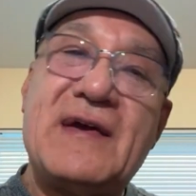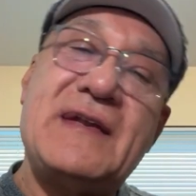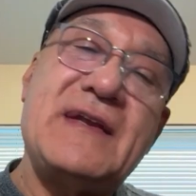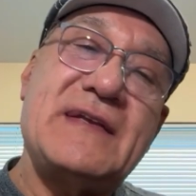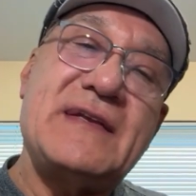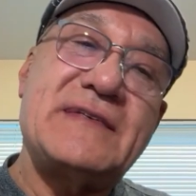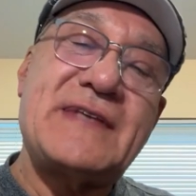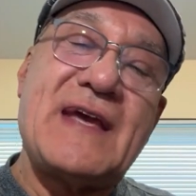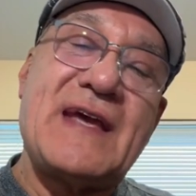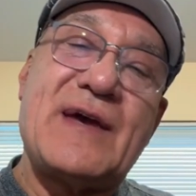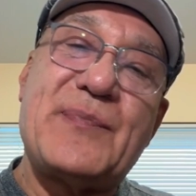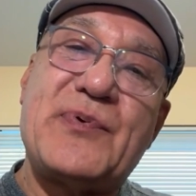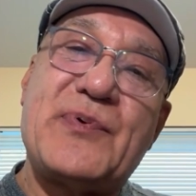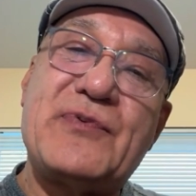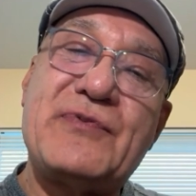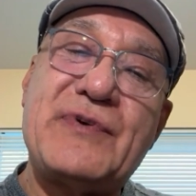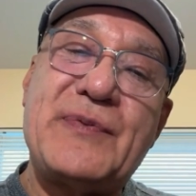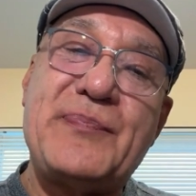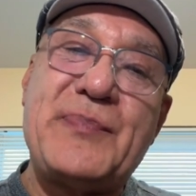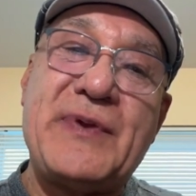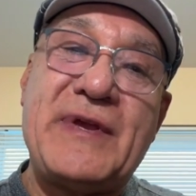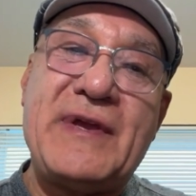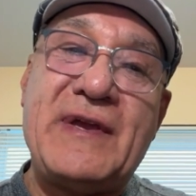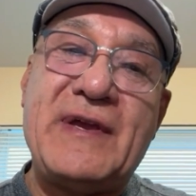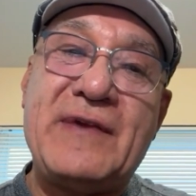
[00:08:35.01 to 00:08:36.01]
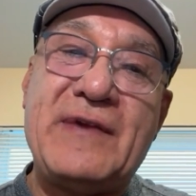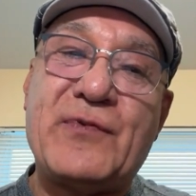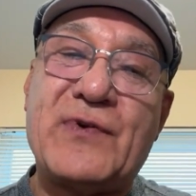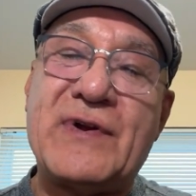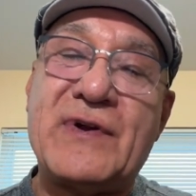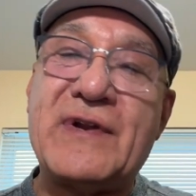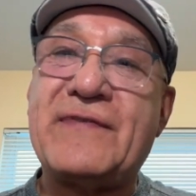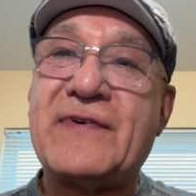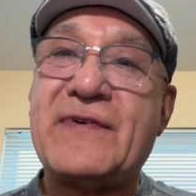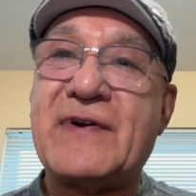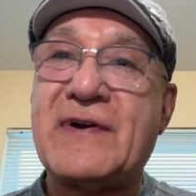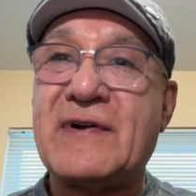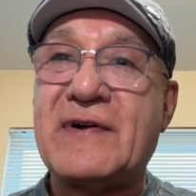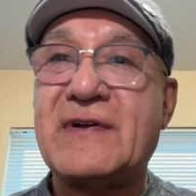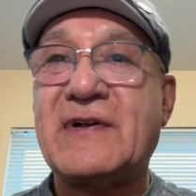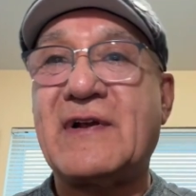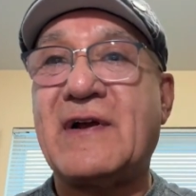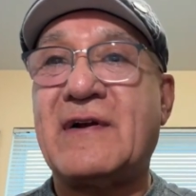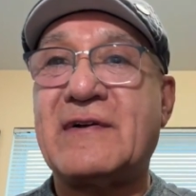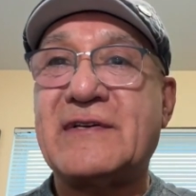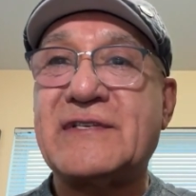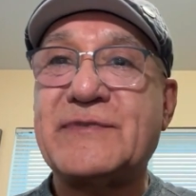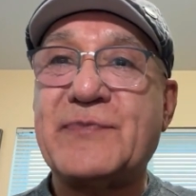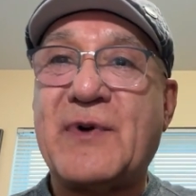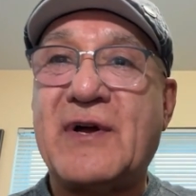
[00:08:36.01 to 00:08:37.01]
An example would be one of our
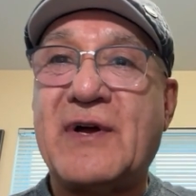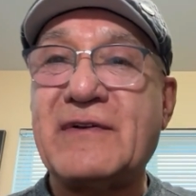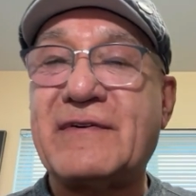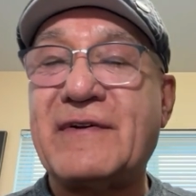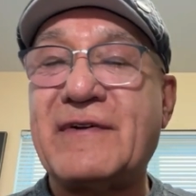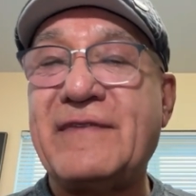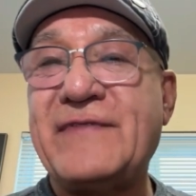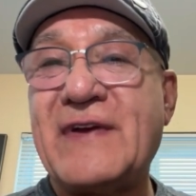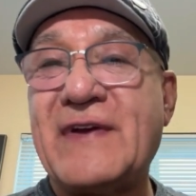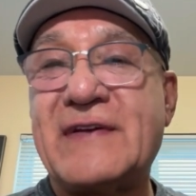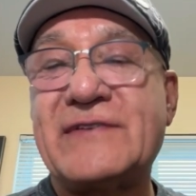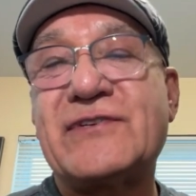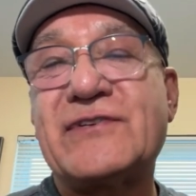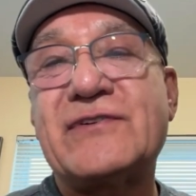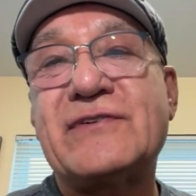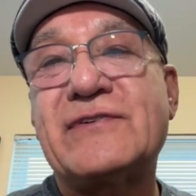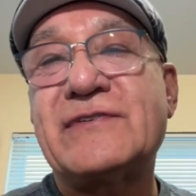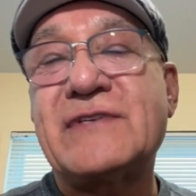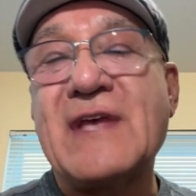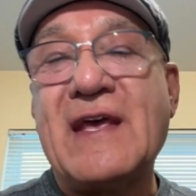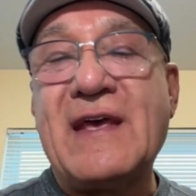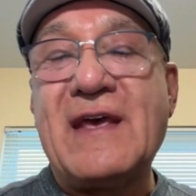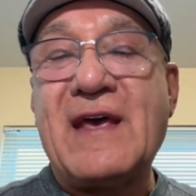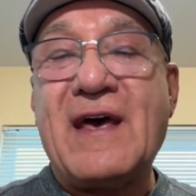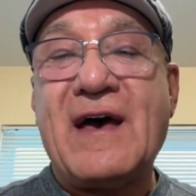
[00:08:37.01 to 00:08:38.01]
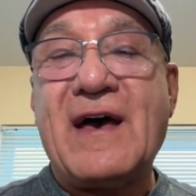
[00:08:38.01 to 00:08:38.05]
smaller investors